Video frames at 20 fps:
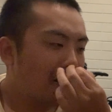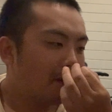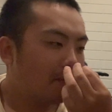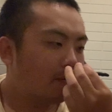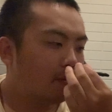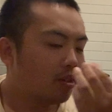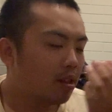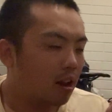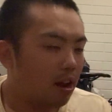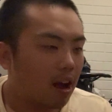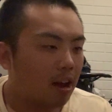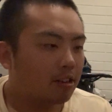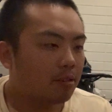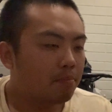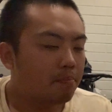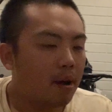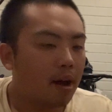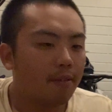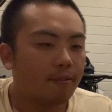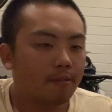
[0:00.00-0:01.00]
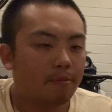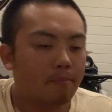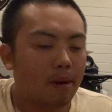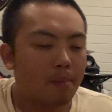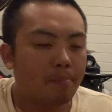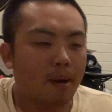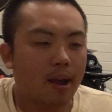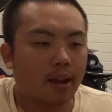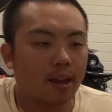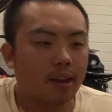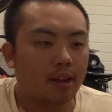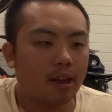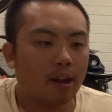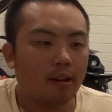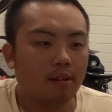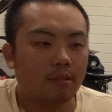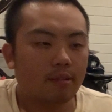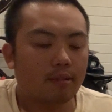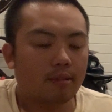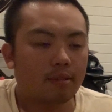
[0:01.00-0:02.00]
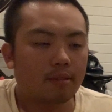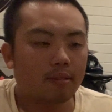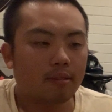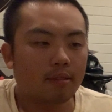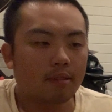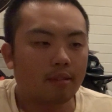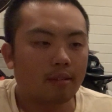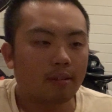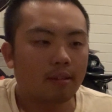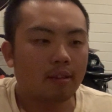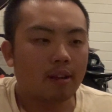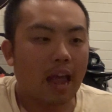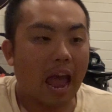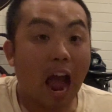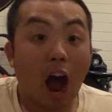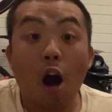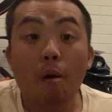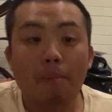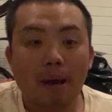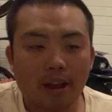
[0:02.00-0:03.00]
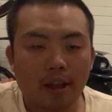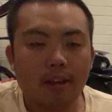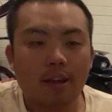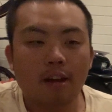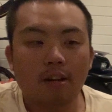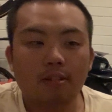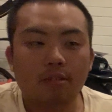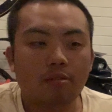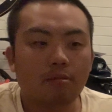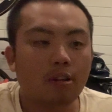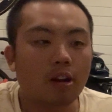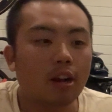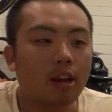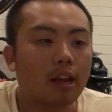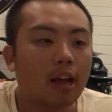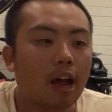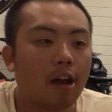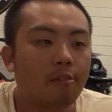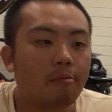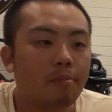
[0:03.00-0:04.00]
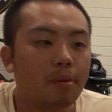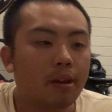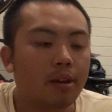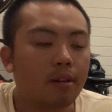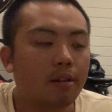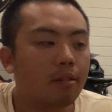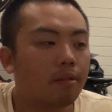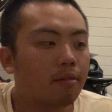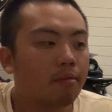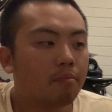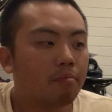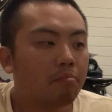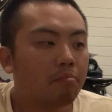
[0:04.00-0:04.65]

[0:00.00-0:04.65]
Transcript: for the last month, my bank accounts, our bank accounts really have been